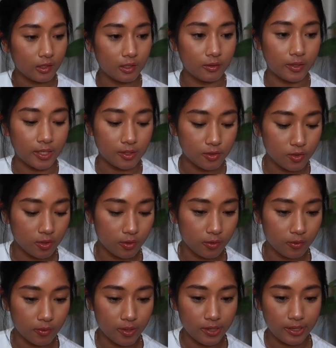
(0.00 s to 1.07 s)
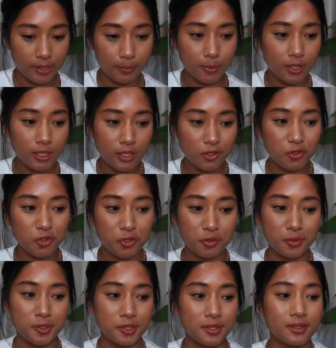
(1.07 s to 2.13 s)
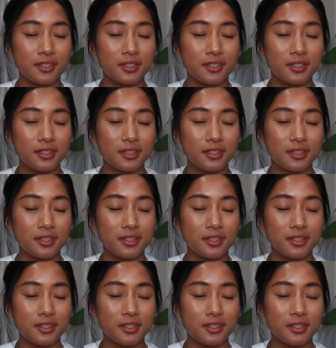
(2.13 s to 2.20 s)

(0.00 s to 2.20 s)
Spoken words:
Okay, so I'm gonna introduce